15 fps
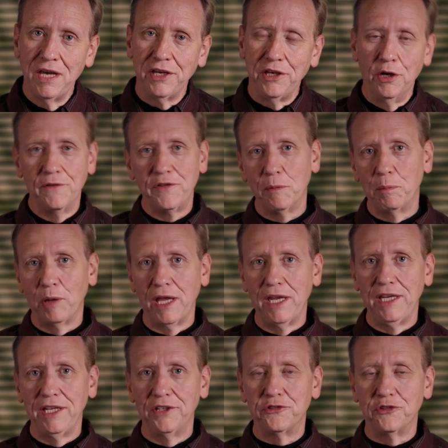If you're
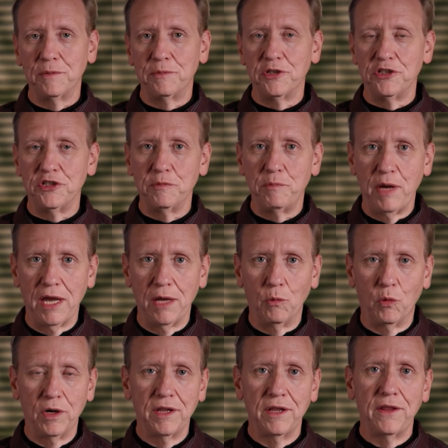planning a trip to Japan,
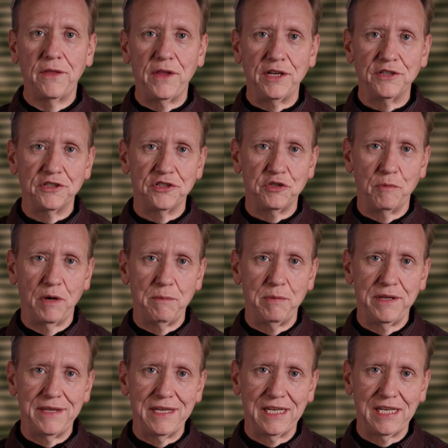one of the things that you might
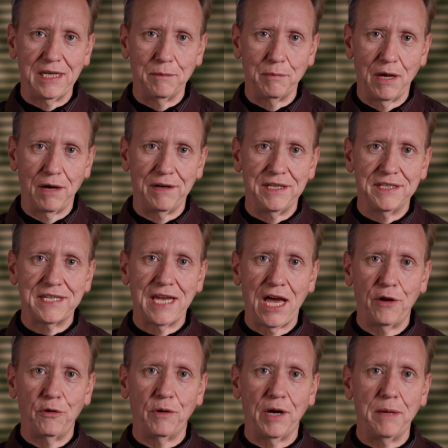be thinking about is
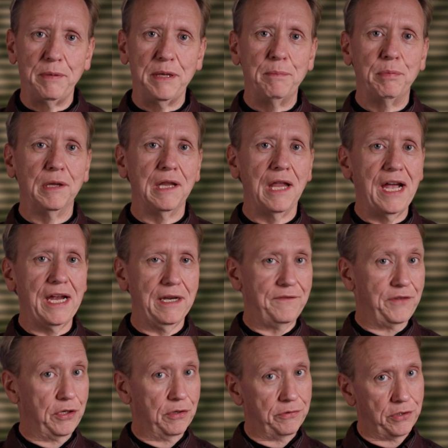how do I be polite?
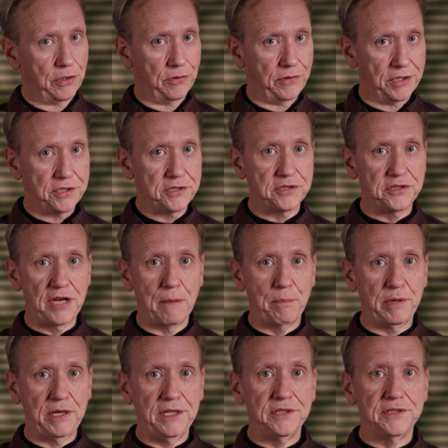If you don't know this,
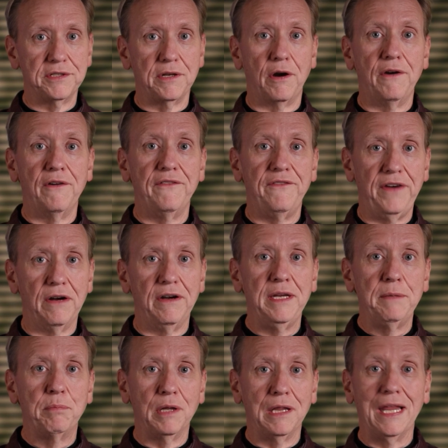Japanese are a
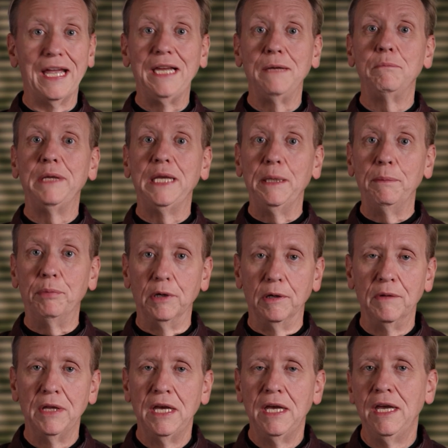very polite people.
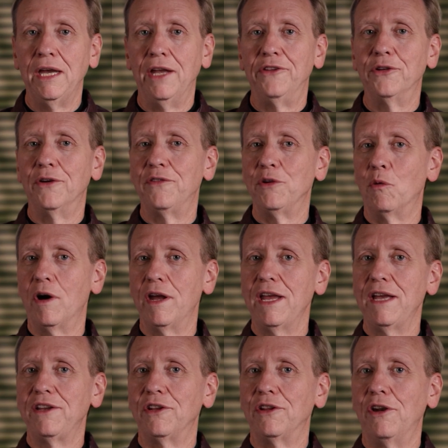And so if you want
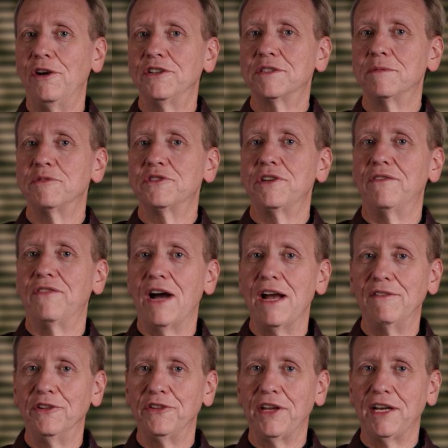to learn some
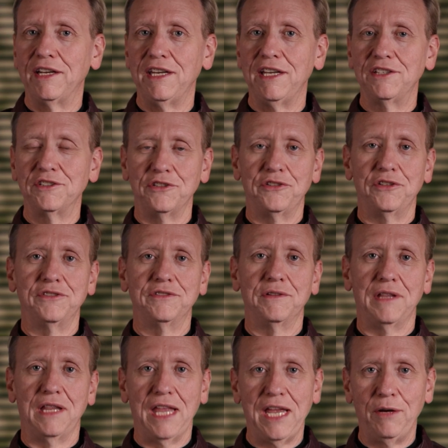survival techniques in terms of
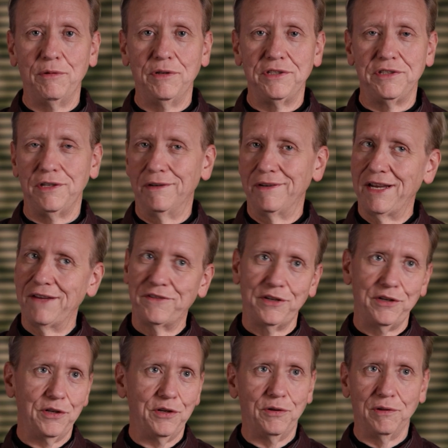the language, you don't have to
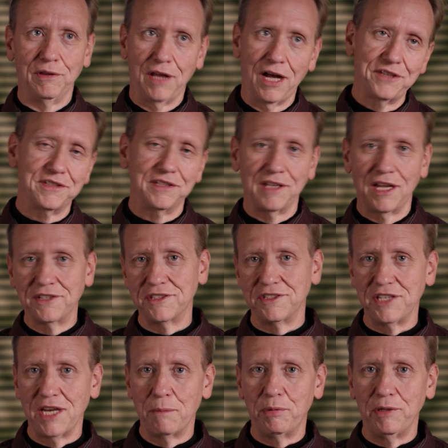know lots and lots of
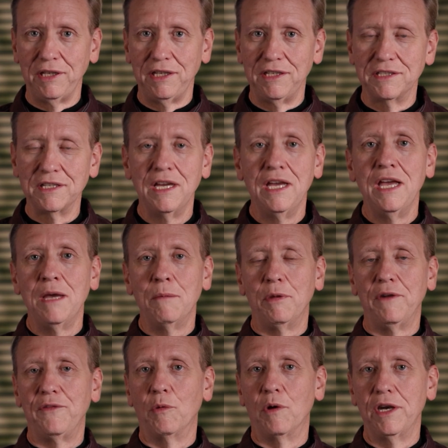Japanese.
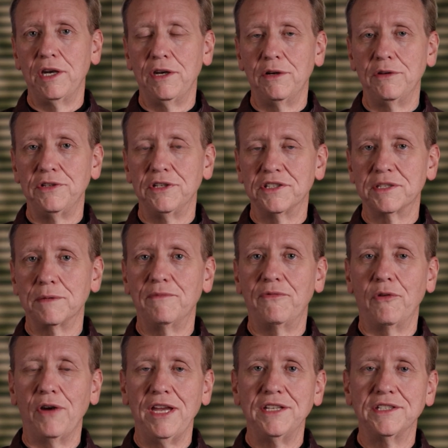But if you want to know just some
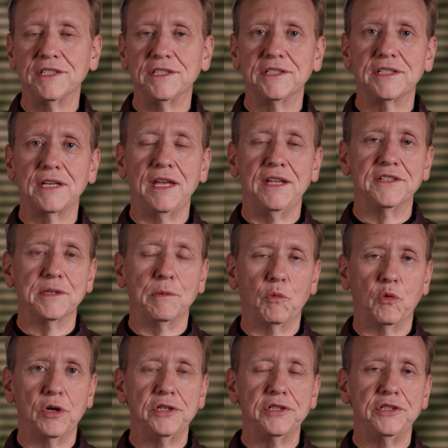phrases and some
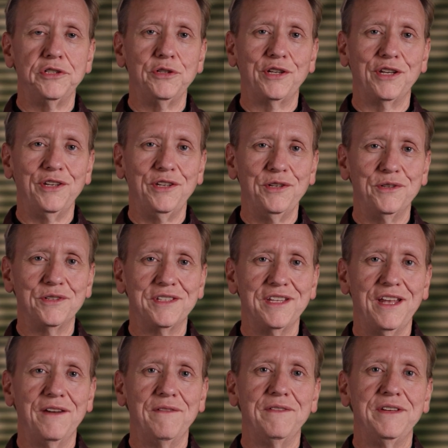words that you can use
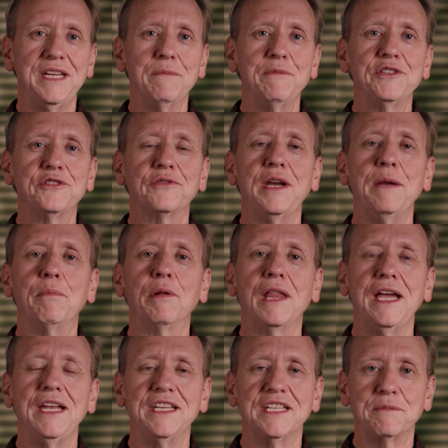that demonstrate
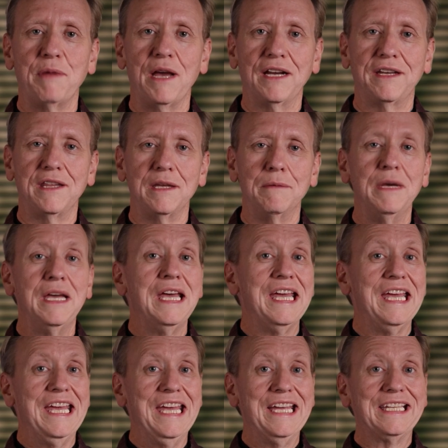politeness back to them,
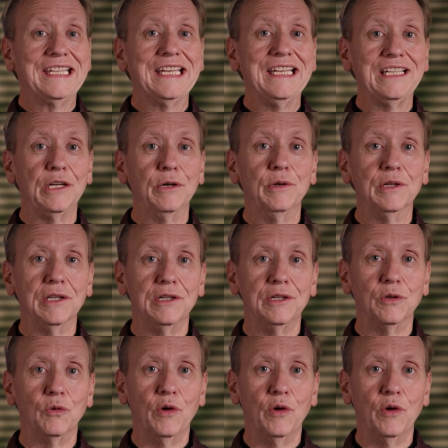it can go a long